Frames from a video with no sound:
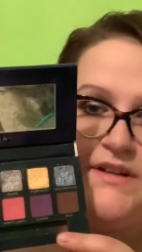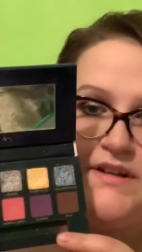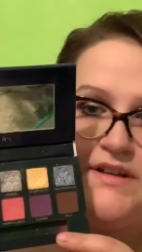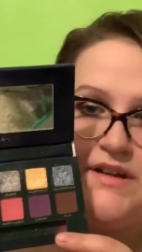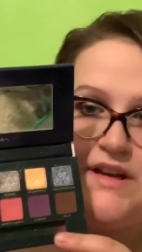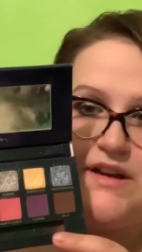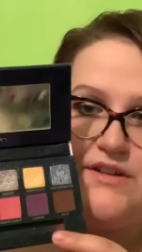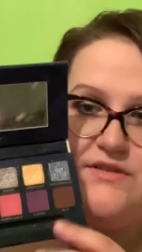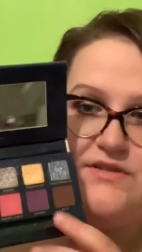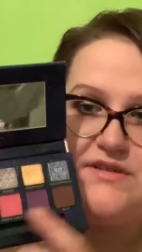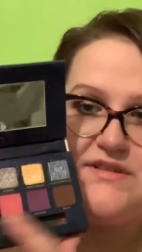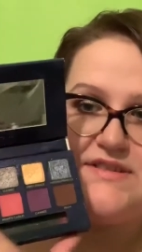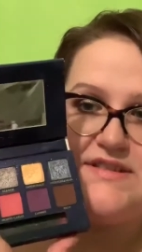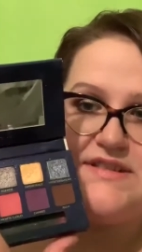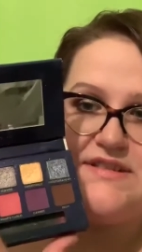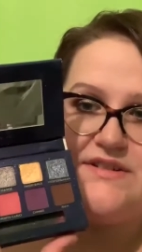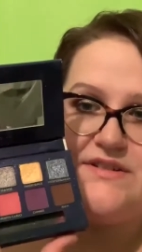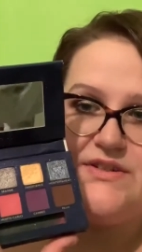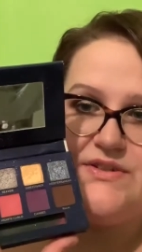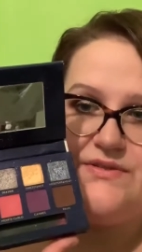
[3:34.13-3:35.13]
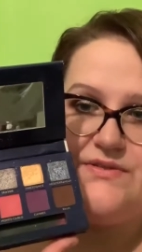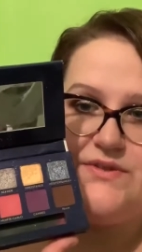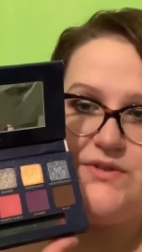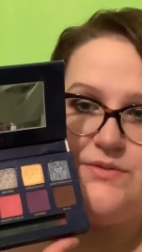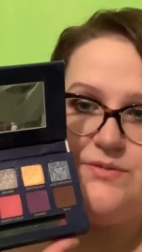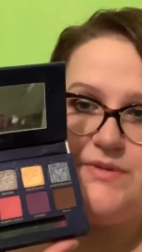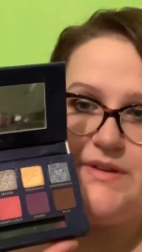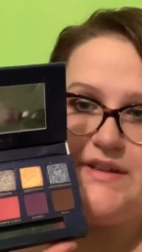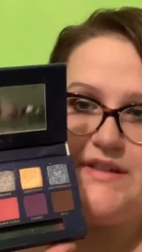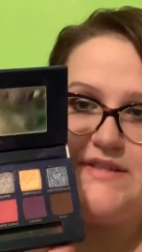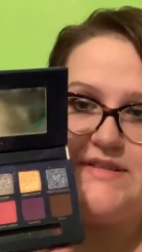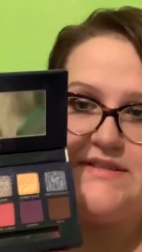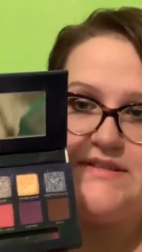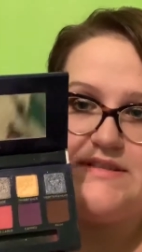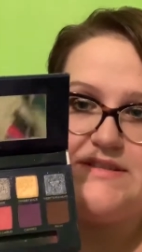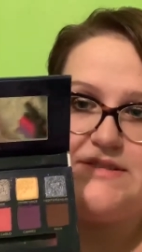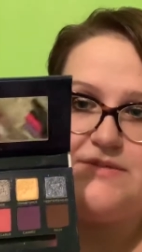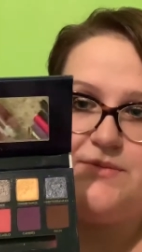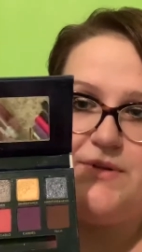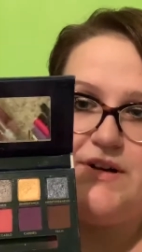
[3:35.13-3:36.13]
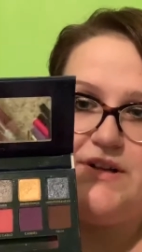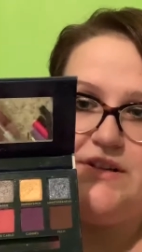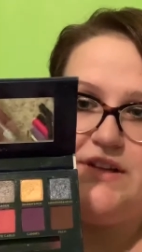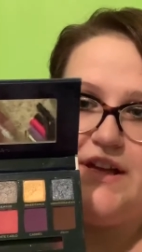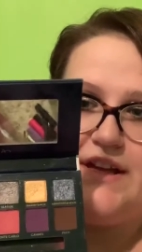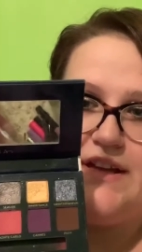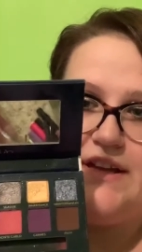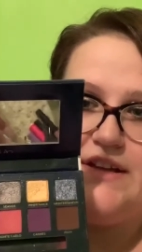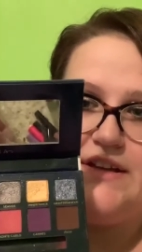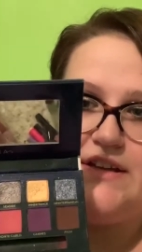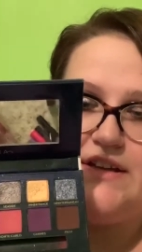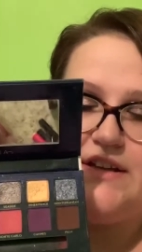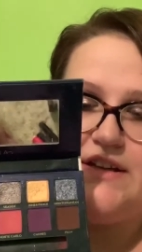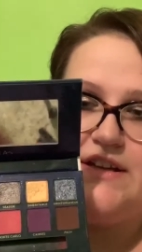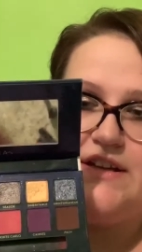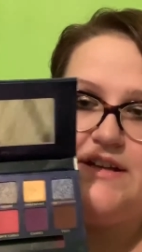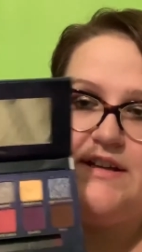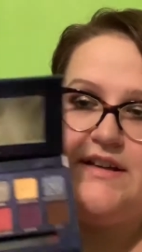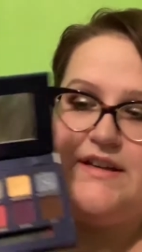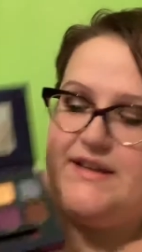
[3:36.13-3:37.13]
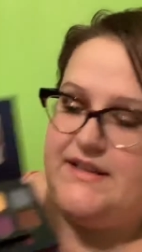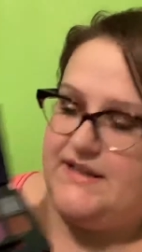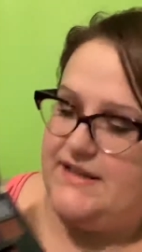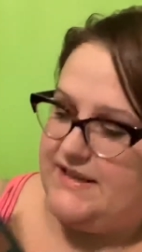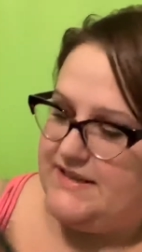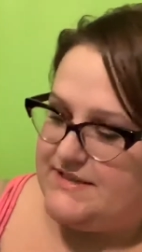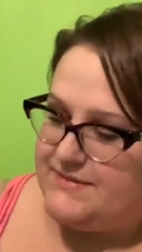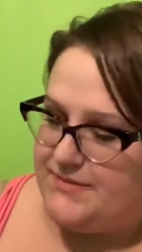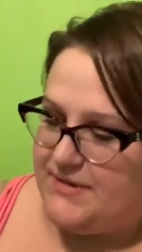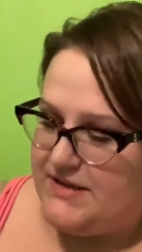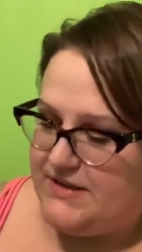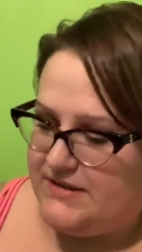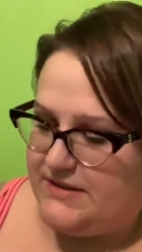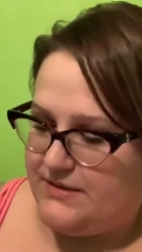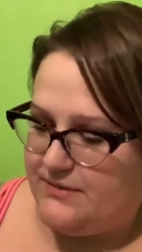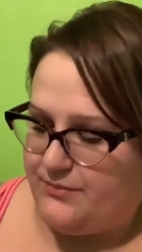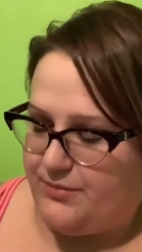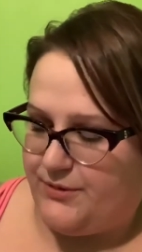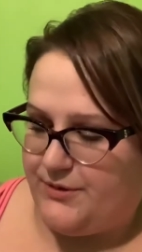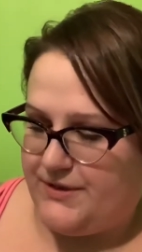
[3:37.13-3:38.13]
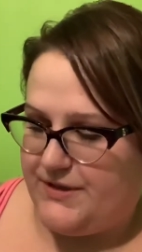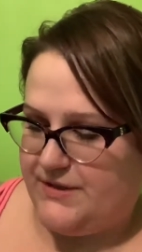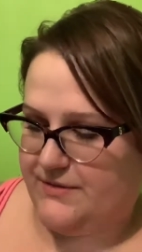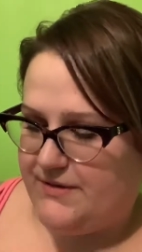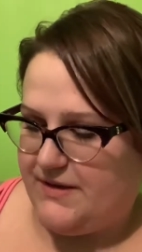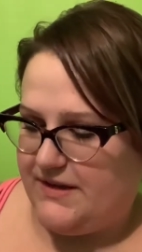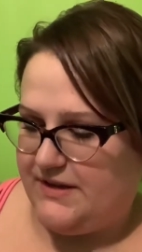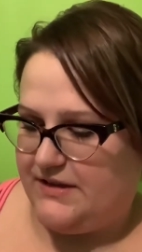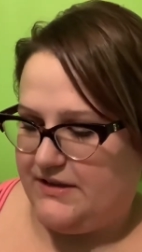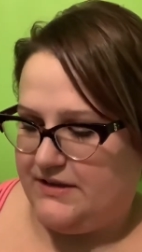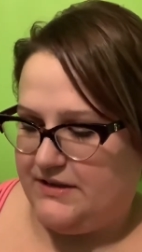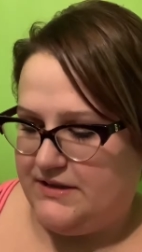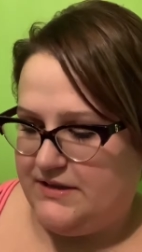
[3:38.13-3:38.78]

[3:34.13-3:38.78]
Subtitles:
And you can see there are a few places where, like, it's been pretty well